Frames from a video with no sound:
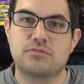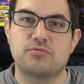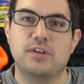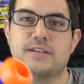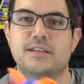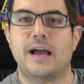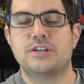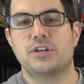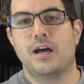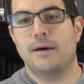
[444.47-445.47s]
through this. I
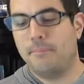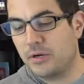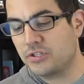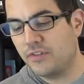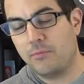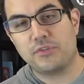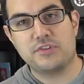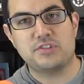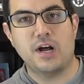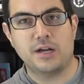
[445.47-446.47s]
shot a bunch of them with the
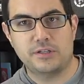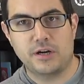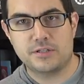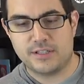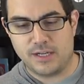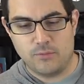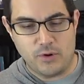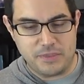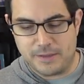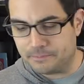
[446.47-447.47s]
stock darts that come
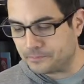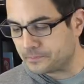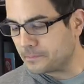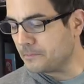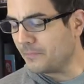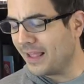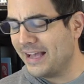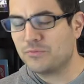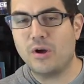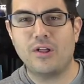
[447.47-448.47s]
with it,
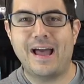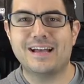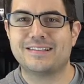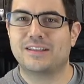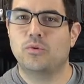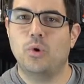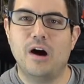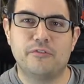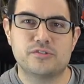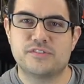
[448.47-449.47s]
as well as like the
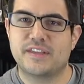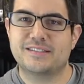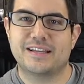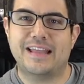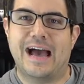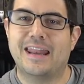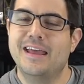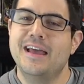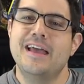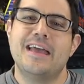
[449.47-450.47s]
waffles and things like that,
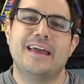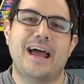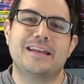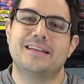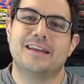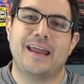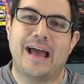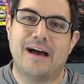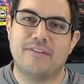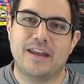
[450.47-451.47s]
and I didn't
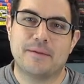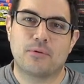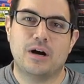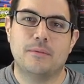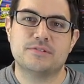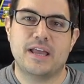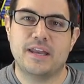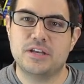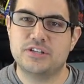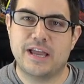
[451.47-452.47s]
have any problems,
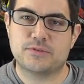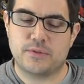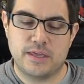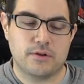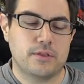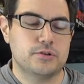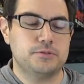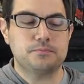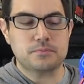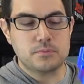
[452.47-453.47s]
any jams with either of those.